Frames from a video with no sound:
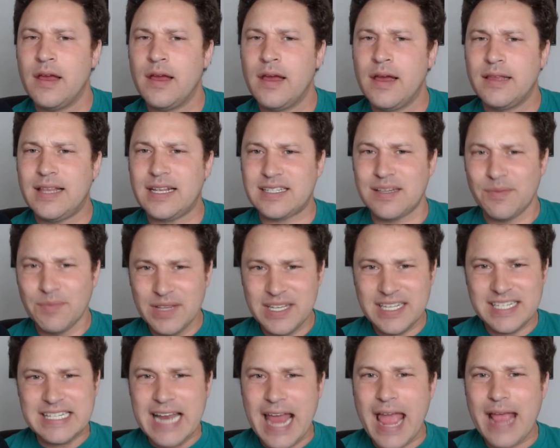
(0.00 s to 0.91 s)
that some of
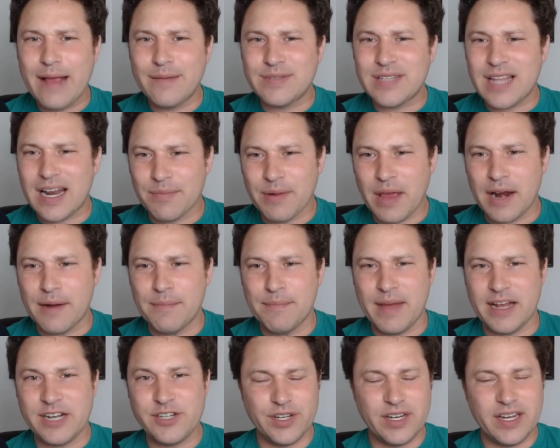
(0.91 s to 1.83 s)
these names that I'm going to
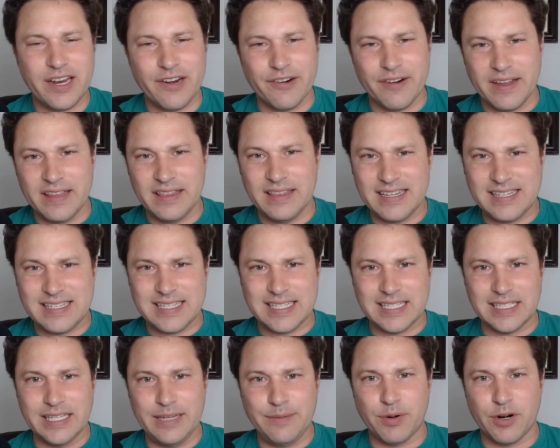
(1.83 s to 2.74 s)
mention here in this
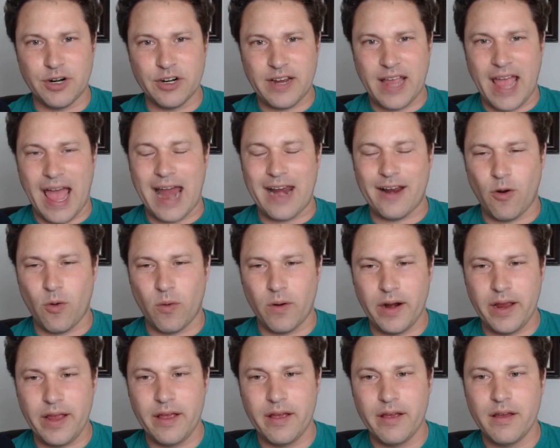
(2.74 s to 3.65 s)
sleeper
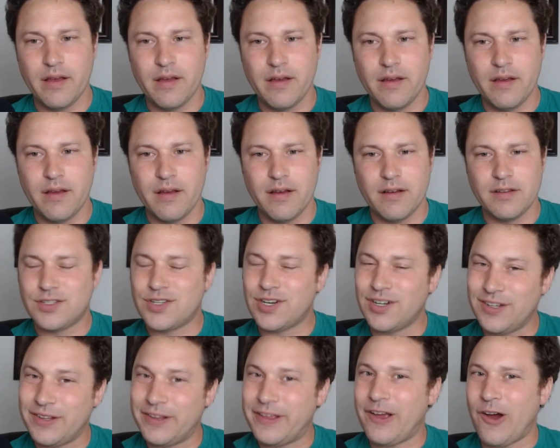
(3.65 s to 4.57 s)
category
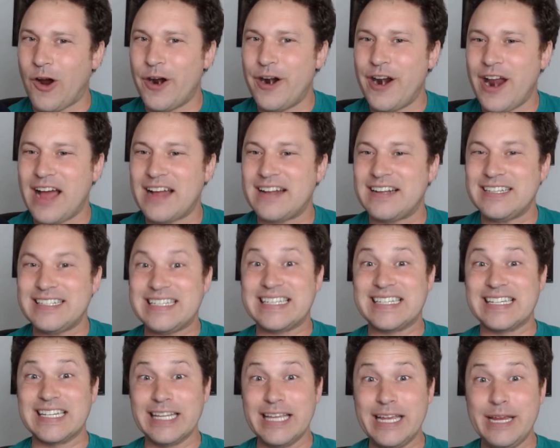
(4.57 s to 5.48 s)
certainly are not
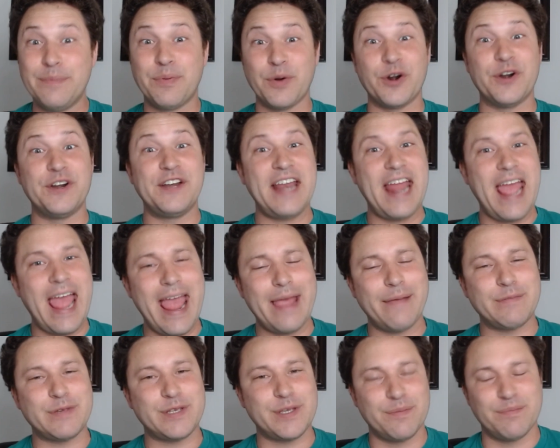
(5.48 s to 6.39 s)
sleeper
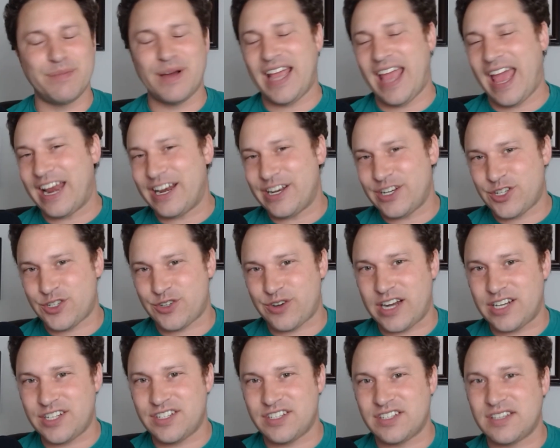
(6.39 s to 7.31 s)
names by any
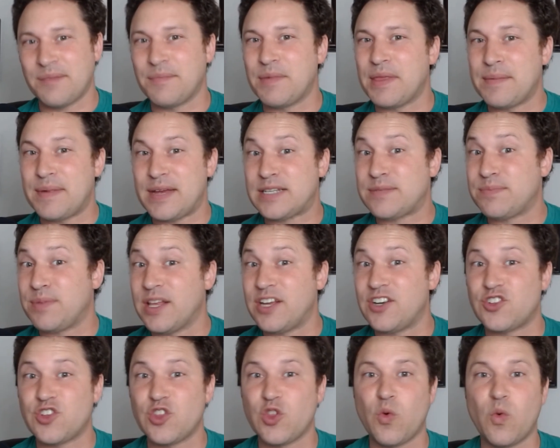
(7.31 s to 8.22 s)
stretch, some of the best
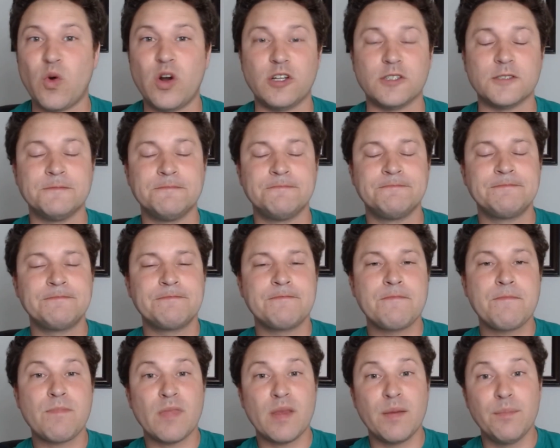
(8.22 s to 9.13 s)
players in the world.
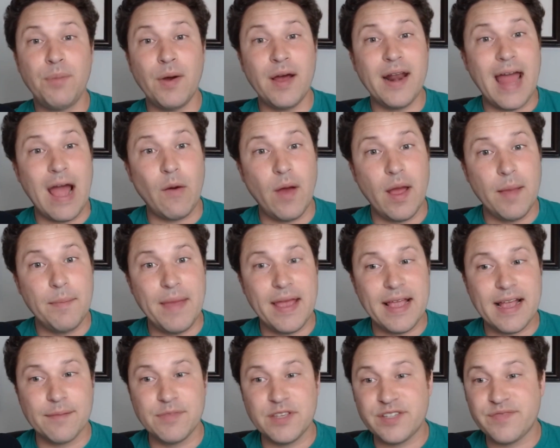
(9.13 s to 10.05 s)
But how I
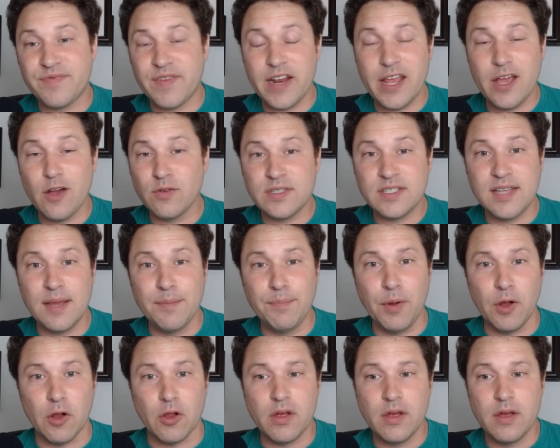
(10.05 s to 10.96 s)
make up this video, it's
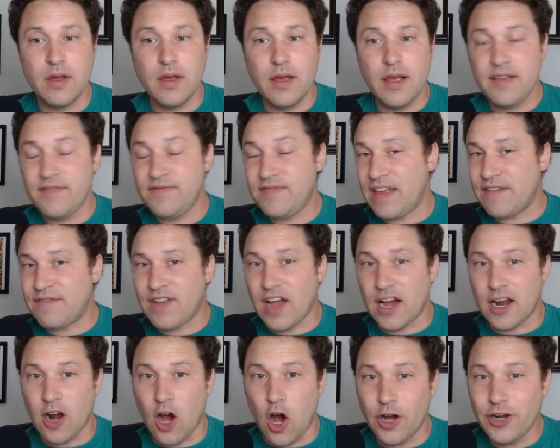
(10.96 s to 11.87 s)
simple. If they've
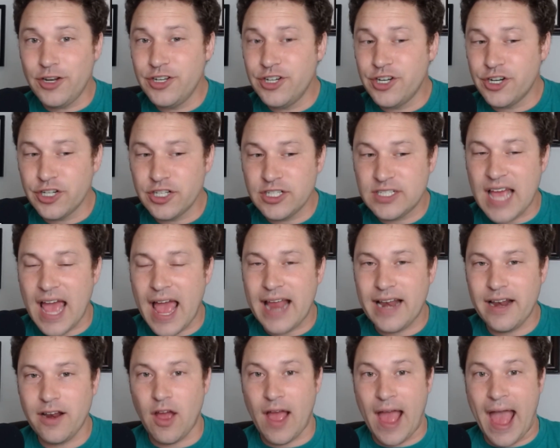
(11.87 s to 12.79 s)
got under
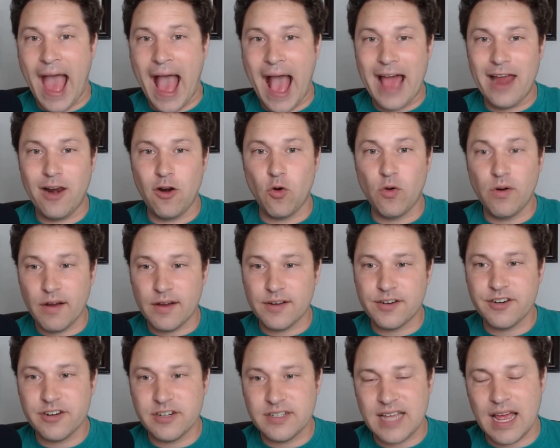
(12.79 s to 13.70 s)
10, at or
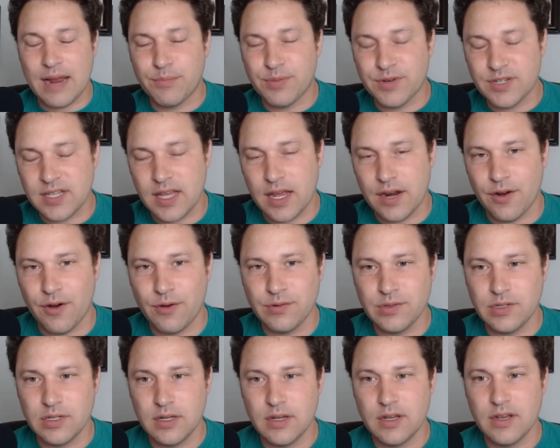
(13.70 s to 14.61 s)
under 10% owned,